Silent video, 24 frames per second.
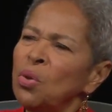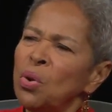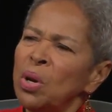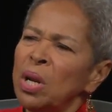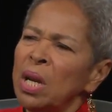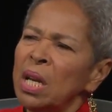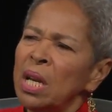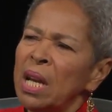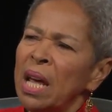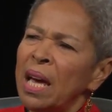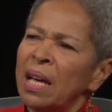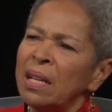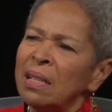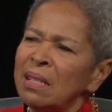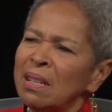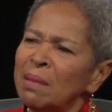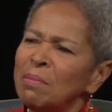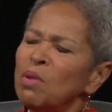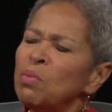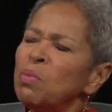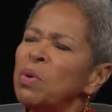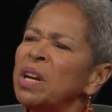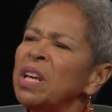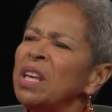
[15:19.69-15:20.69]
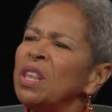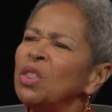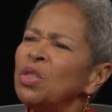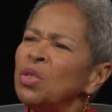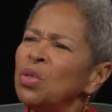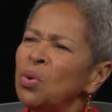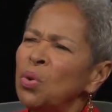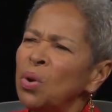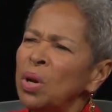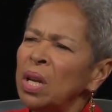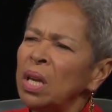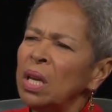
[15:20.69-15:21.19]
thought he'd had some, and what he
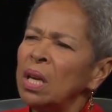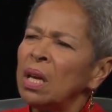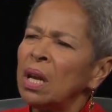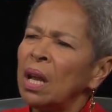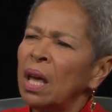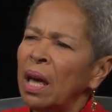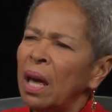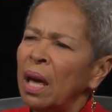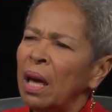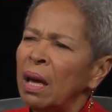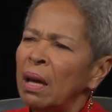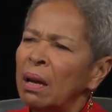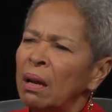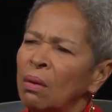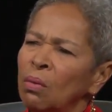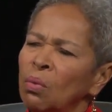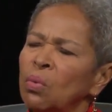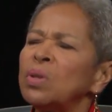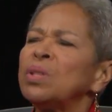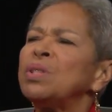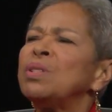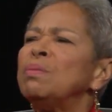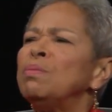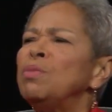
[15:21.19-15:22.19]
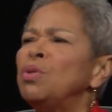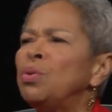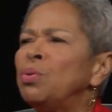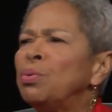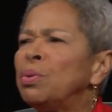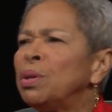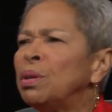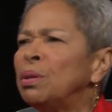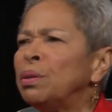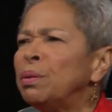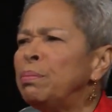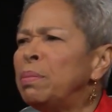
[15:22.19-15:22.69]
thought he had had was some
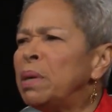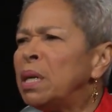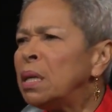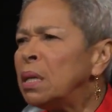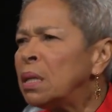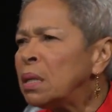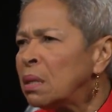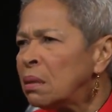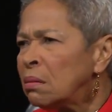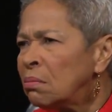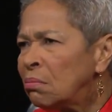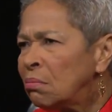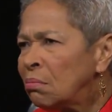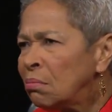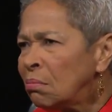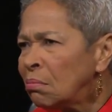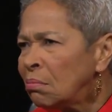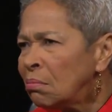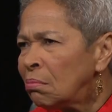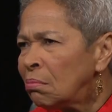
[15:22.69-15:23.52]
grilled meat, uh-huh.